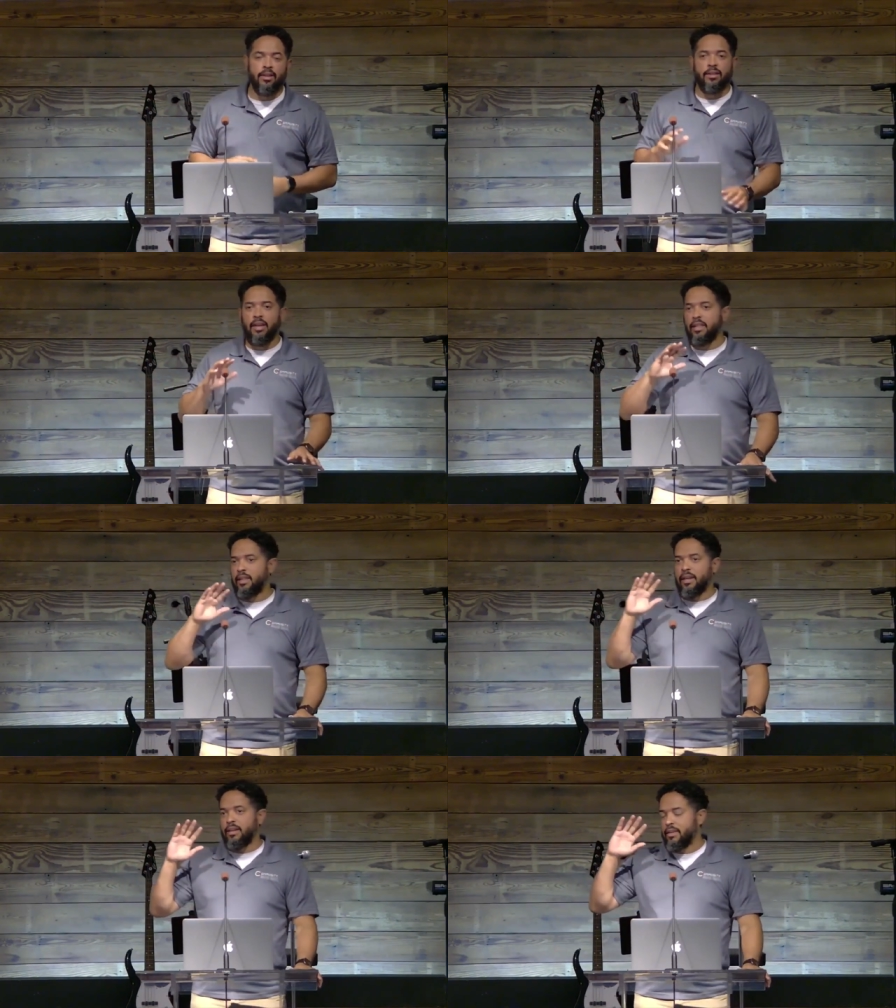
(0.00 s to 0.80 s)
And
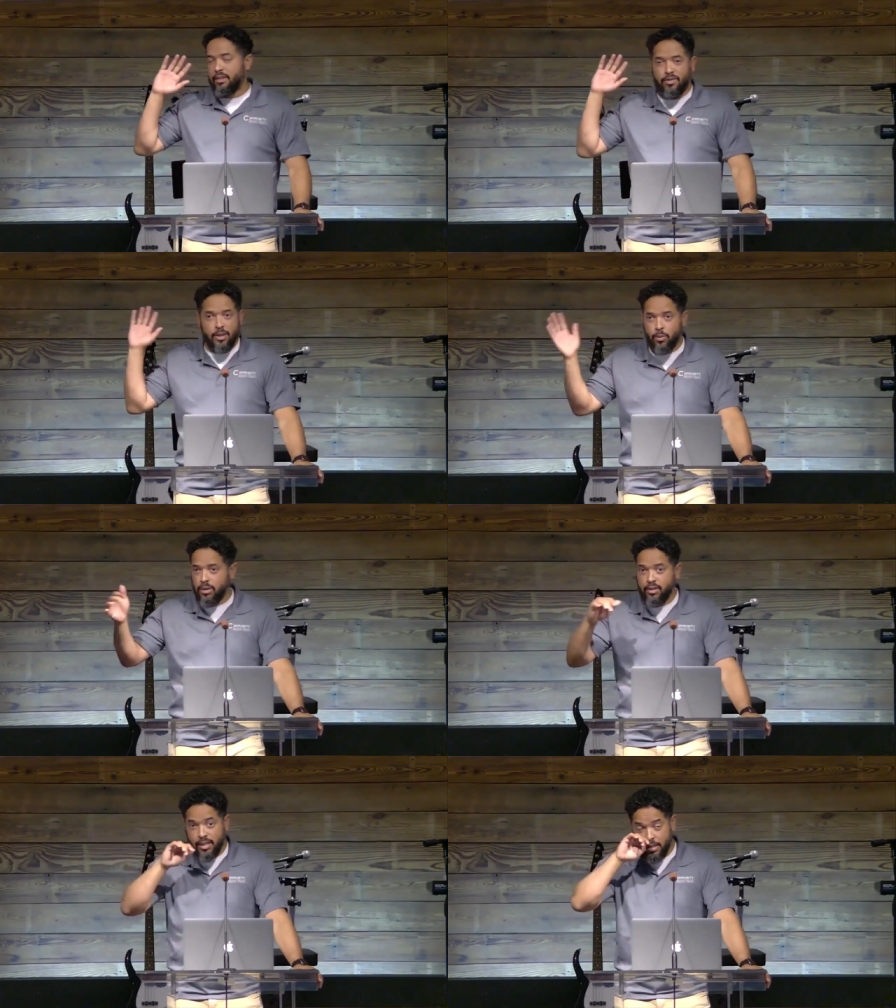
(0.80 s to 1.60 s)
then if someone
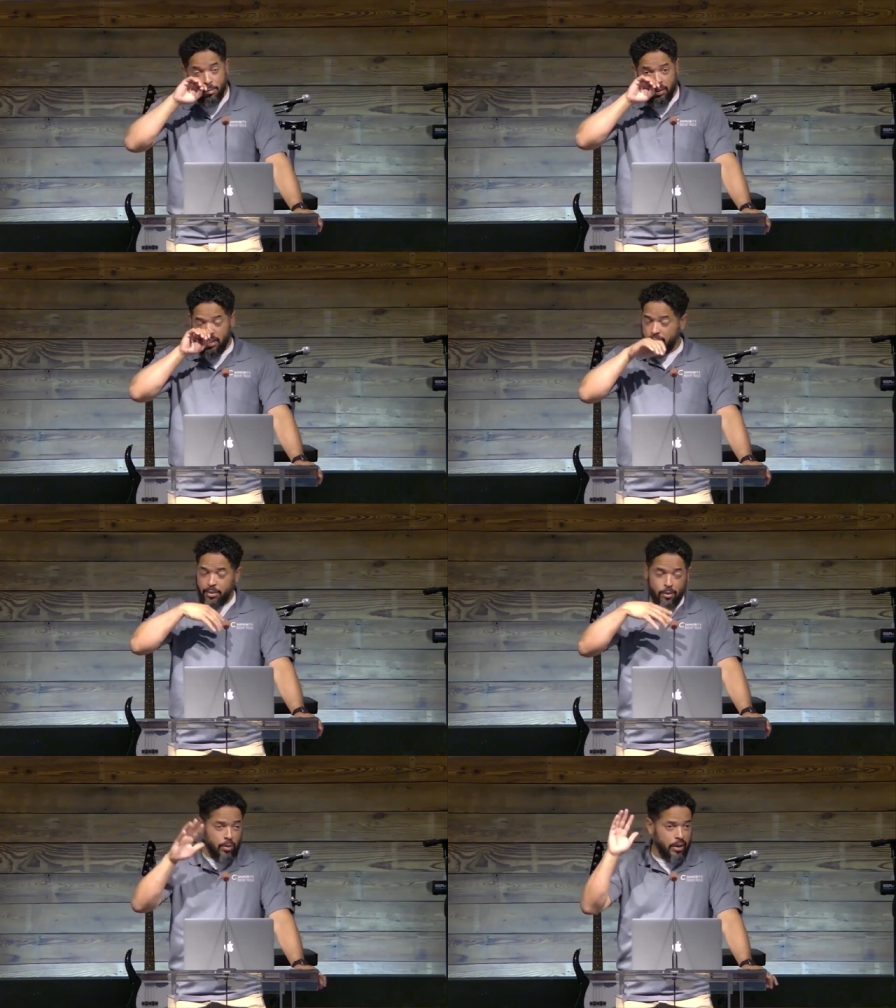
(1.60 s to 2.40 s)
doesn't believe me,
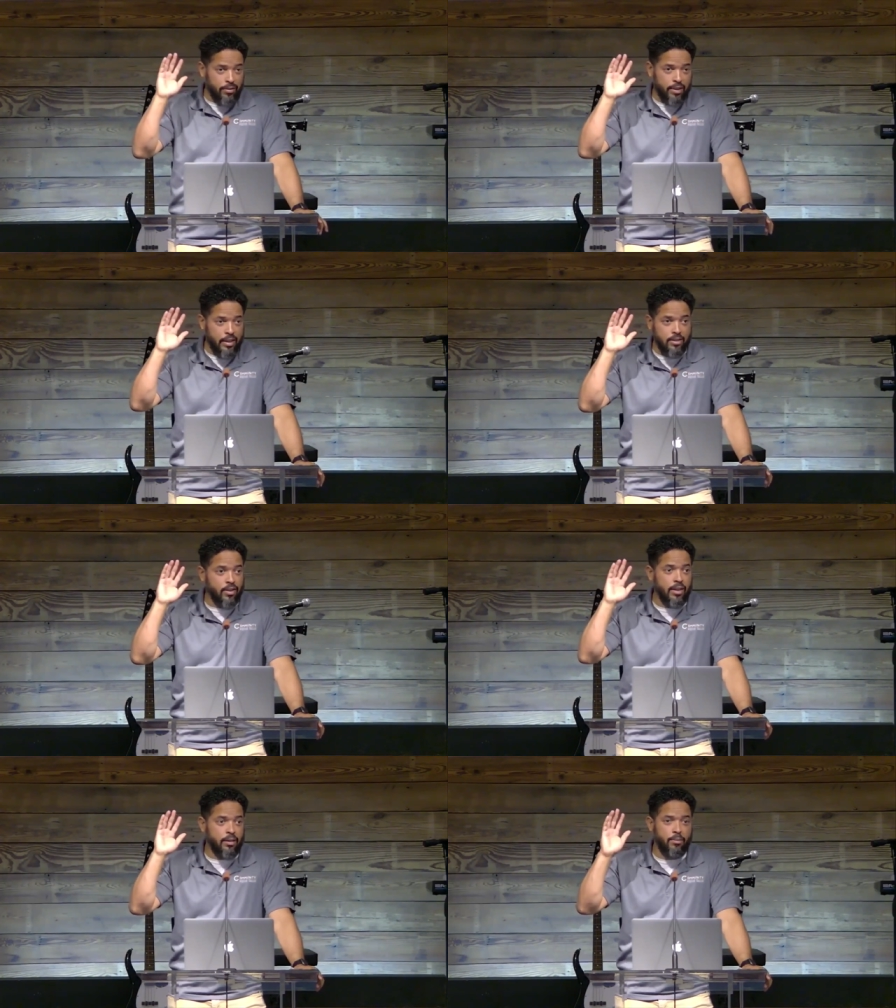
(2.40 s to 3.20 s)
whatever, that's on
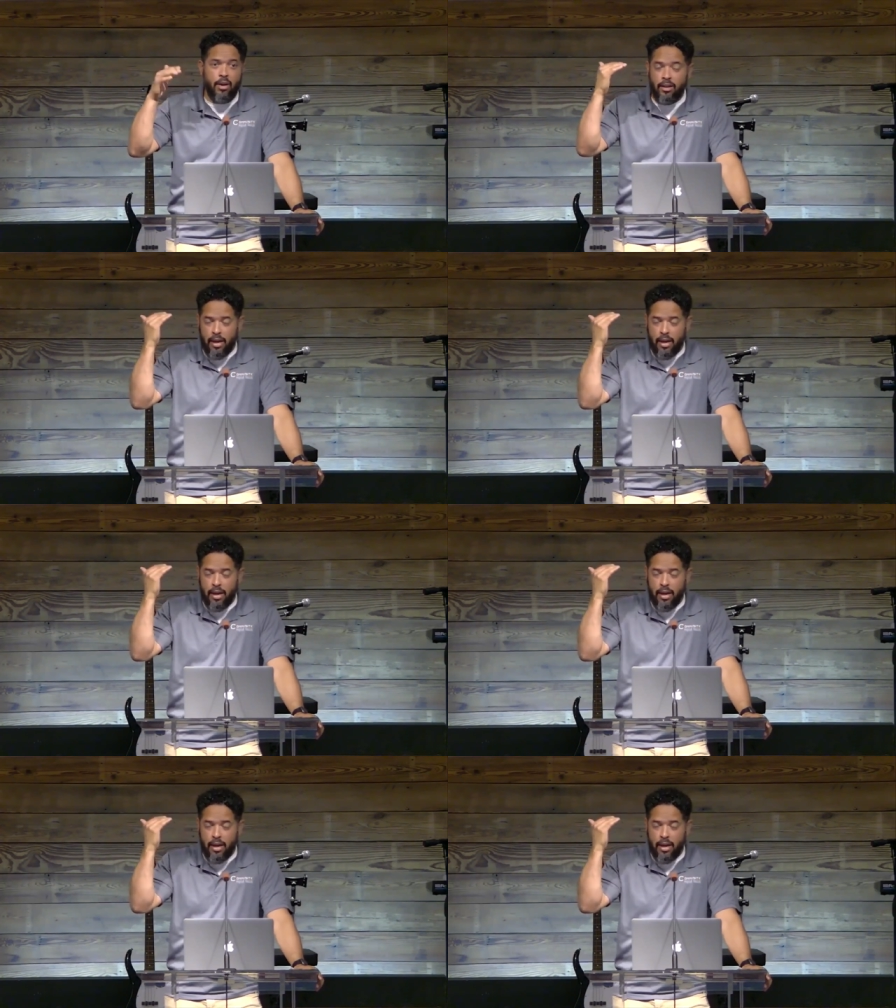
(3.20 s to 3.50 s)
them, right?